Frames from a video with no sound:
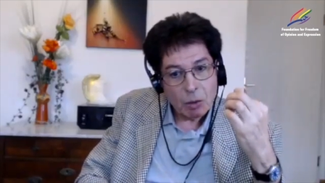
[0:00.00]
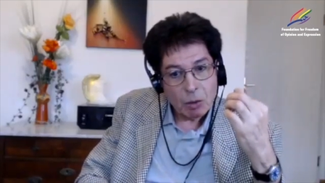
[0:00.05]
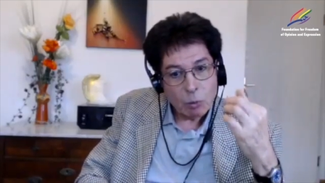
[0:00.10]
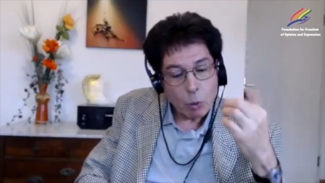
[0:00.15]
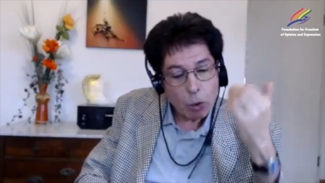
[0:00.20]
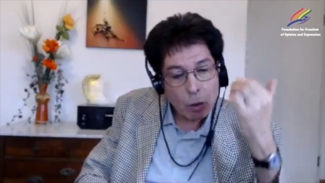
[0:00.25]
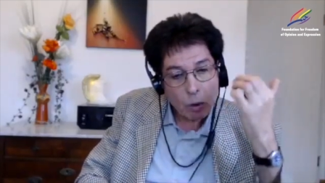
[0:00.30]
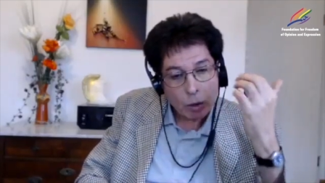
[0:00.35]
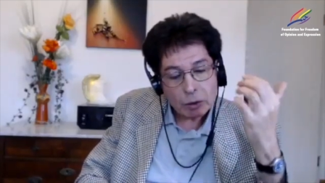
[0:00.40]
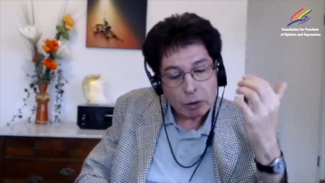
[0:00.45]

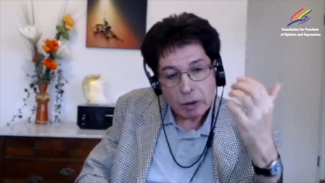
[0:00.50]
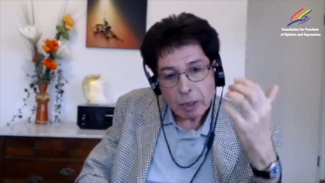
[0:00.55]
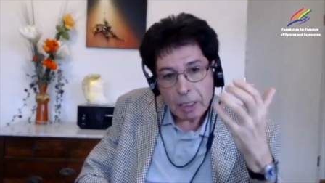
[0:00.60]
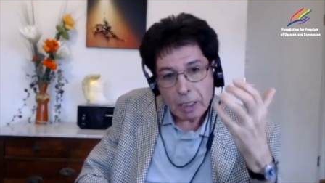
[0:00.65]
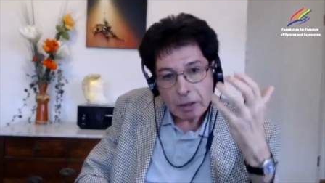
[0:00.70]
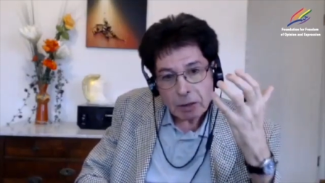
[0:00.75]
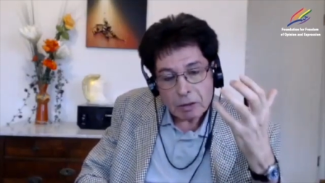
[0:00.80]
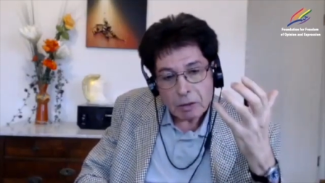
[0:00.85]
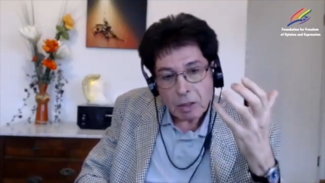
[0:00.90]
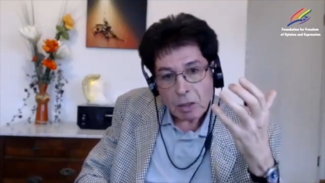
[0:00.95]
What
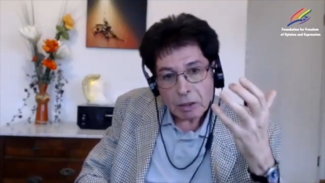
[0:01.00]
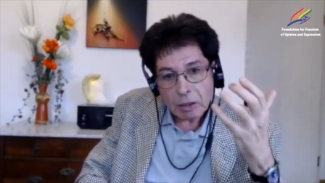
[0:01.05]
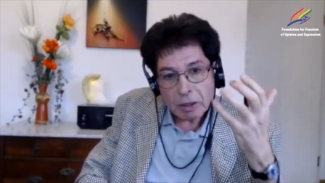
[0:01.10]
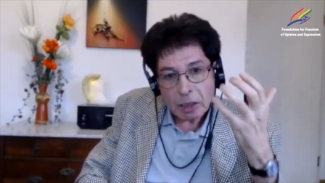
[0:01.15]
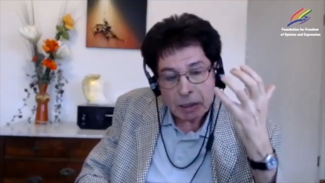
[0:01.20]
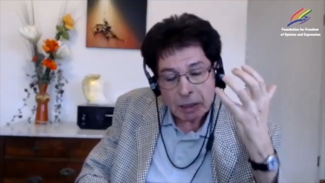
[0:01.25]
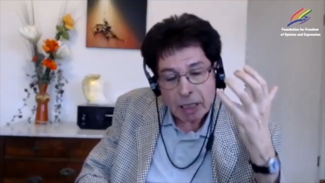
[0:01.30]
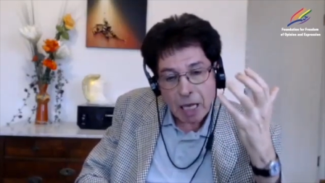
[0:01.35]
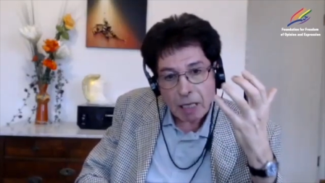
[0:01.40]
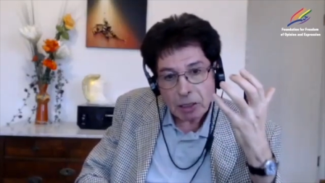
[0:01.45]
is now
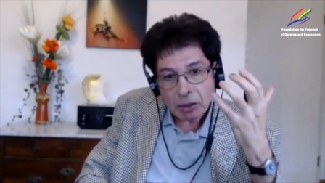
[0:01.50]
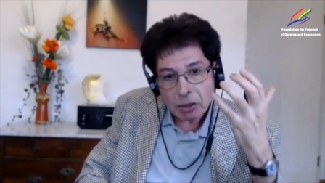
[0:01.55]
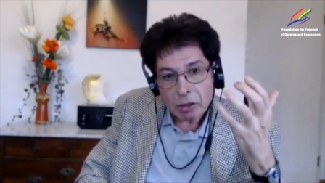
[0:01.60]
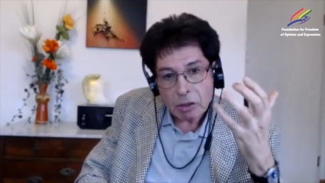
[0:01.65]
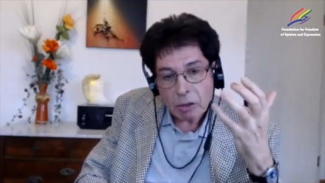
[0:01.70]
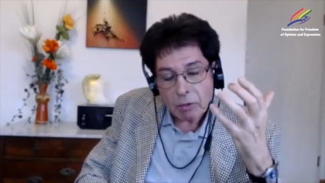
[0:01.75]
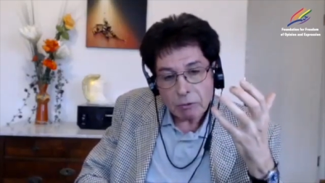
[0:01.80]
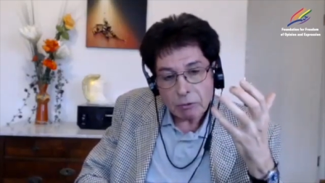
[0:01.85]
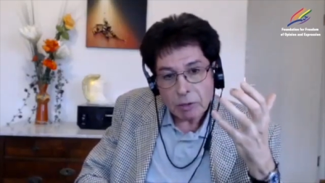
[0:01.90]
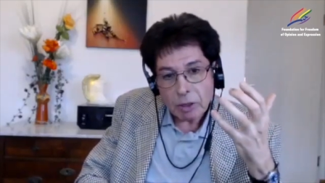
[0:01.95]
the
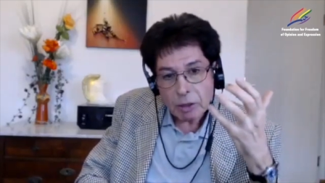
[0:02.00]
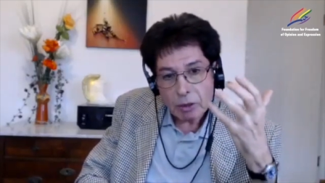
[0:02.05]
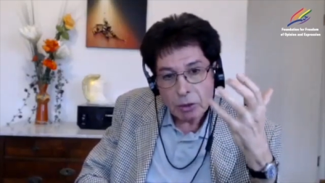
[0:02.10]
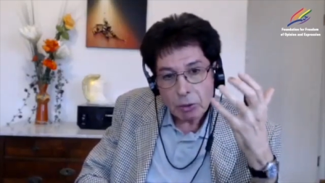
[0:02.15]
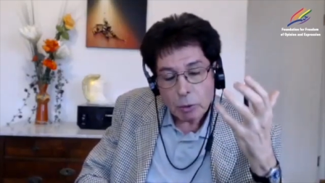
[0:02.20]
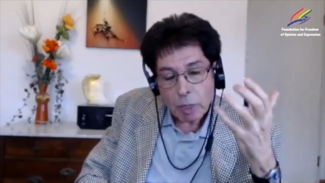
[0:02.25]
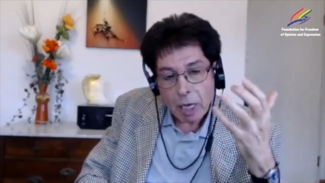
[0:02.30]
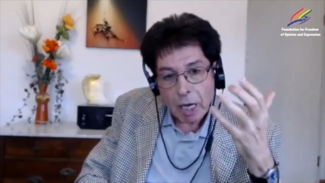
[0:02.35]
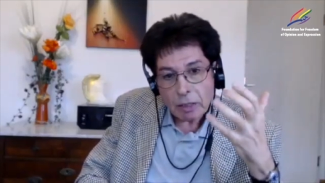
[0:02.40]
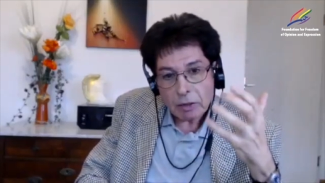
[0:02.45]
reaction of the
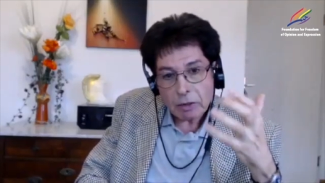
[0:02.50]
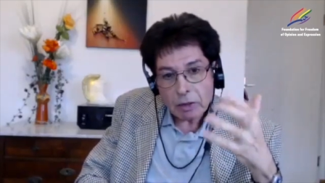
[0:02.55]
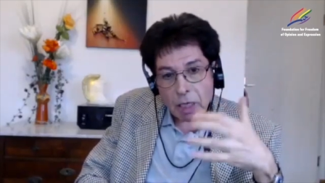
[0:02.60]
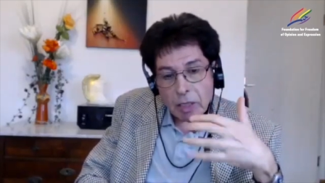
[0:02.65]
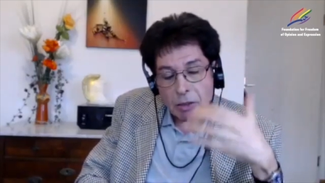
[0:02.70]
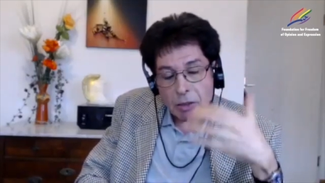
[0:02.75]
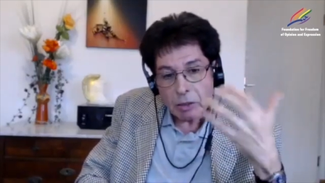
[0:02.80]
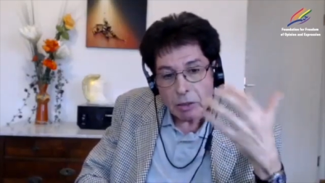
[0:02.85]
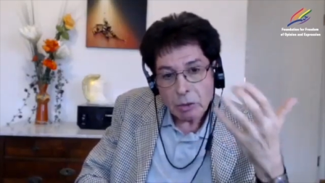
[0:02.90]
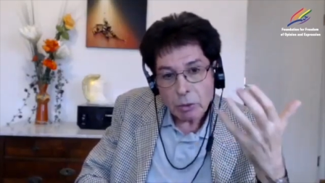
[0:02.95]
US
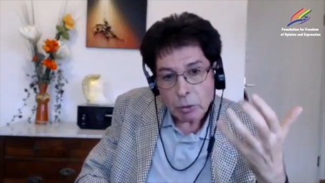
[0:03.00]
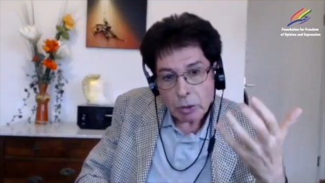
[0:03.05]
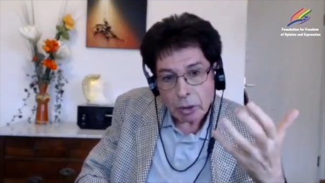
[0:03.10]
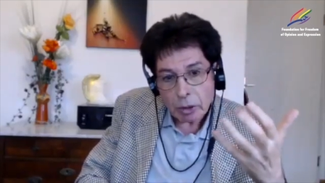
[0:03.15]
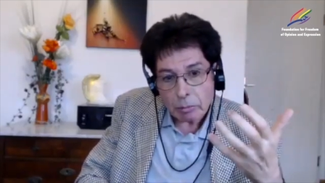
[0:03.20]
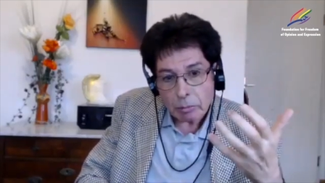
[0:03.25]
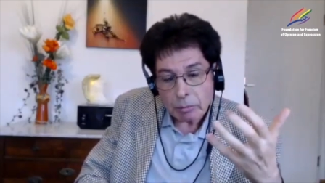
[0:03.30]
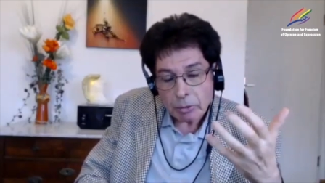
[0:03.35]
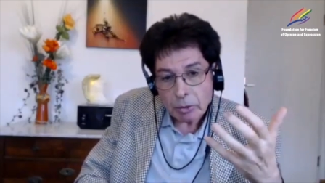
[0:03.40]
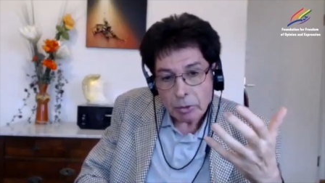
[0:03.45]
and
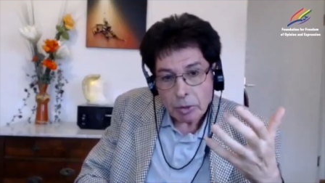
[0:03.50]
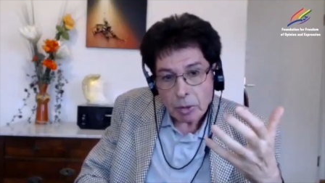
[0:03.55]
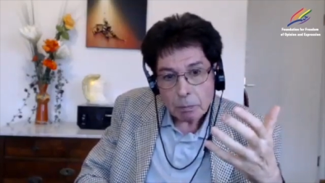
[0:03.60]
Europe?